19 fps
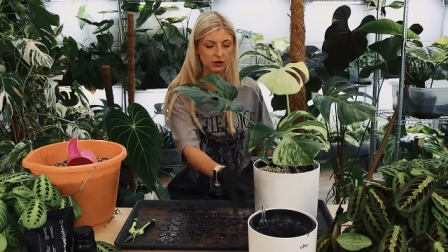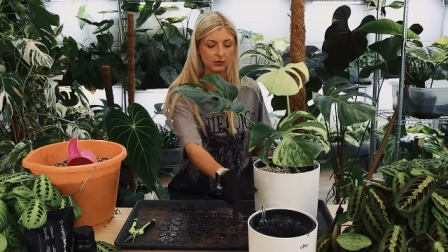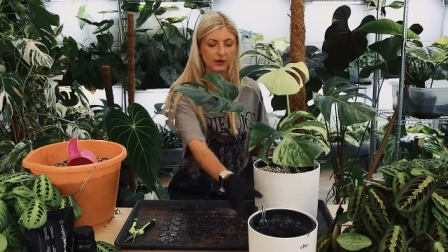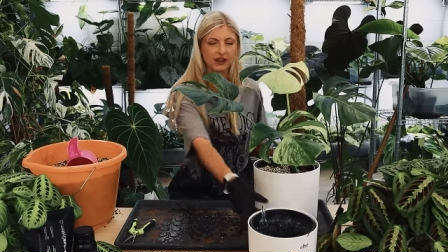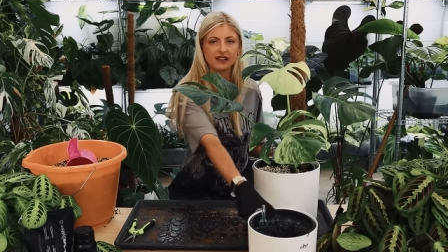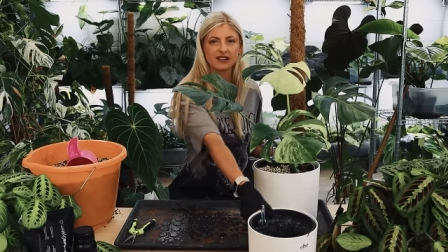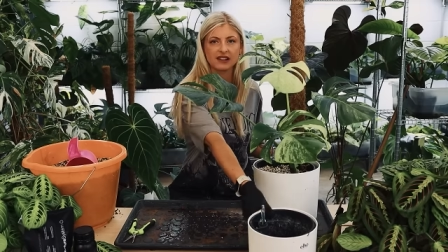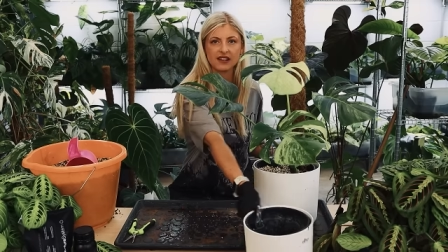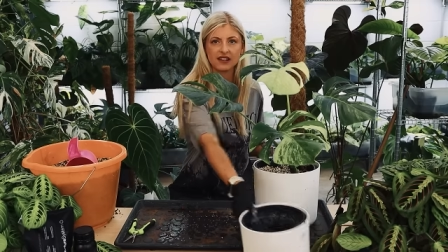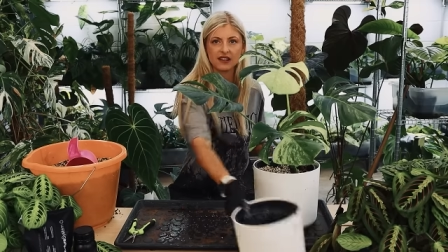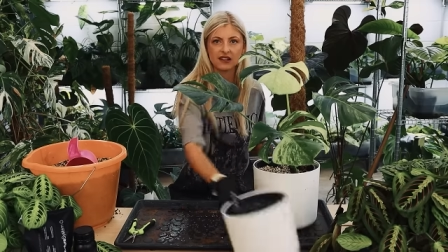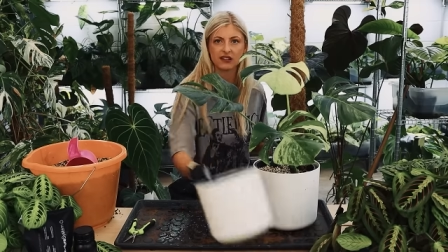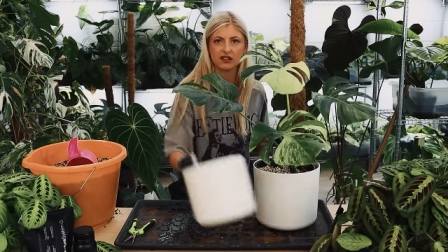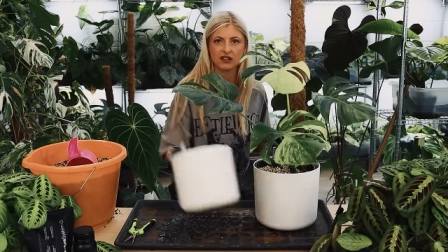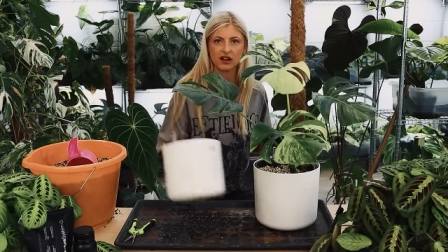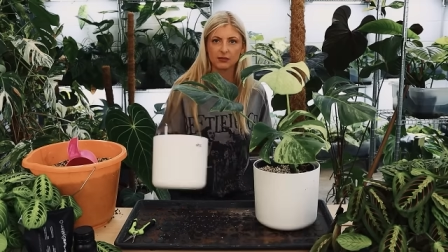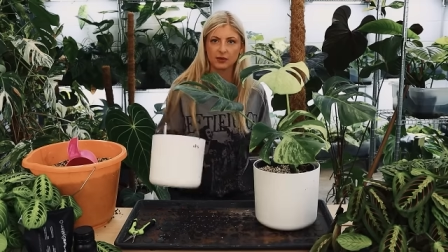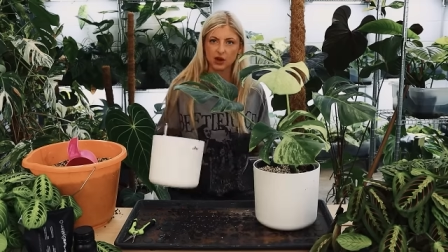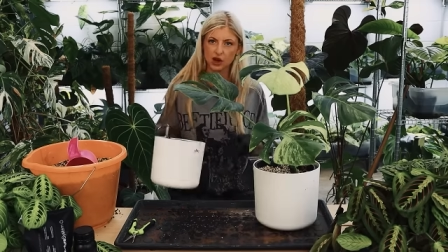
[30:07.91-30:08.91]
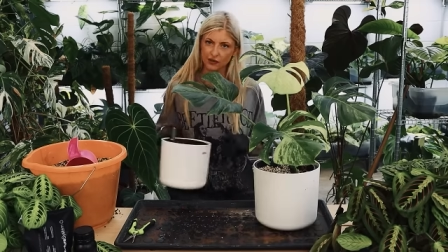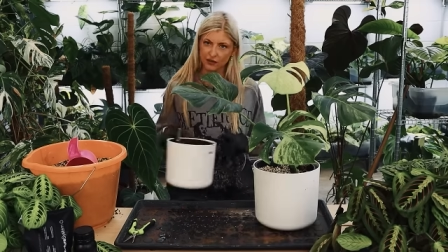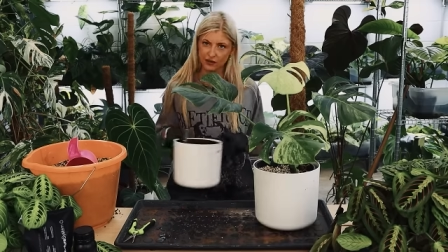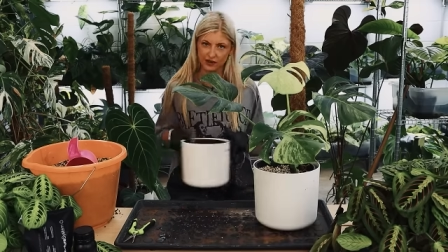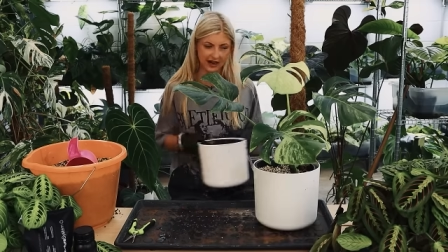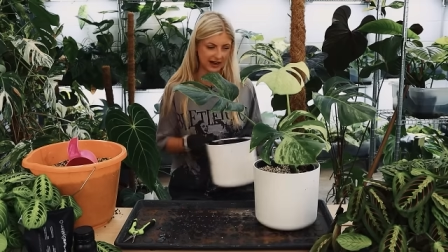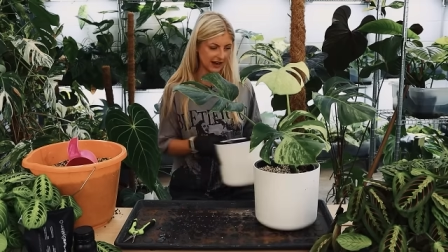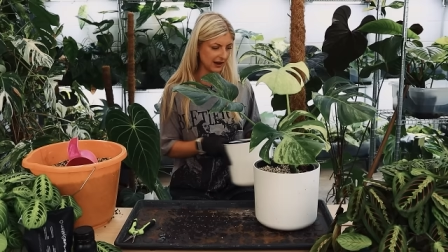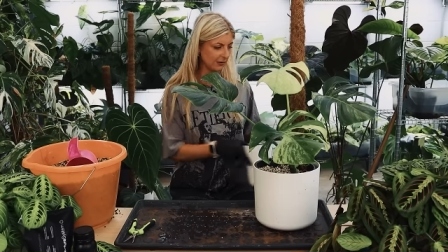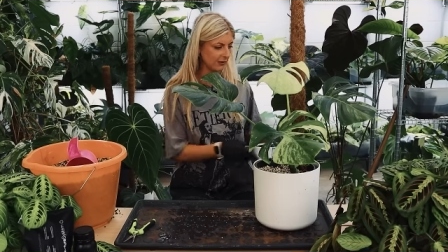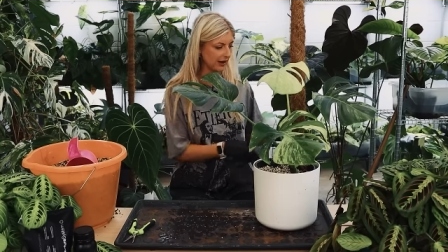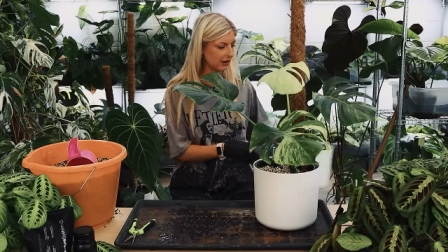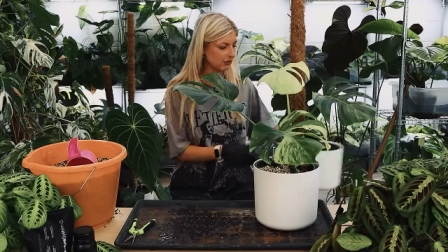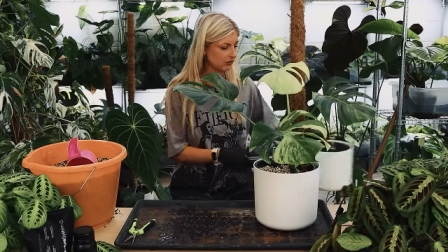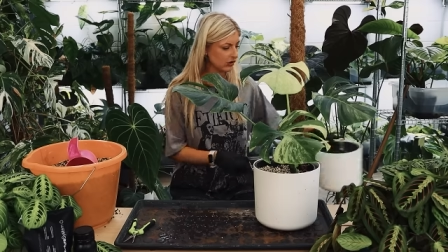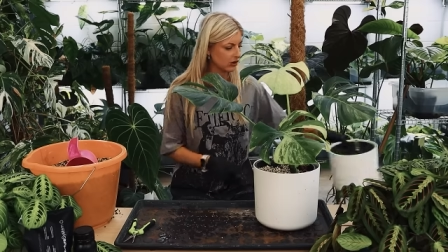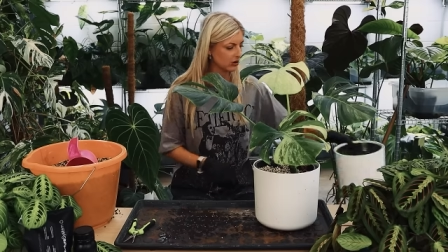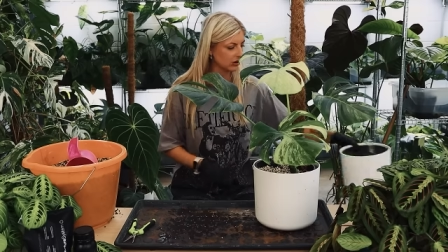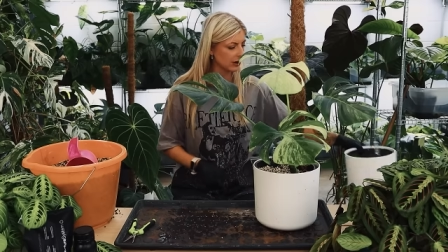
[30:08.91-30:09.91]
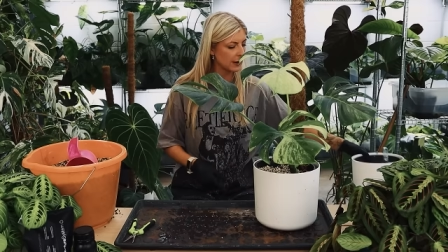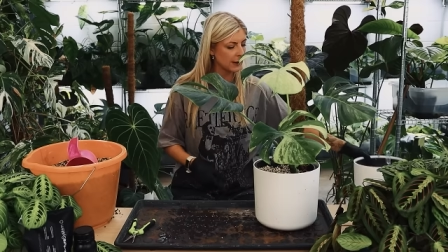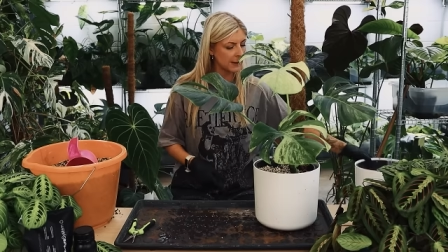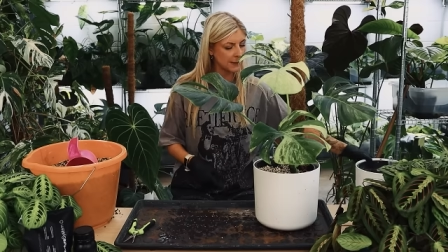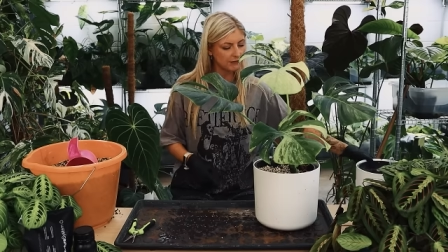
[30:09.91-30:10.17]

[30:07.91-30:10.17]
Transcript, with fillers: I hope you can see this. Sorry, I'm covering him. How rude.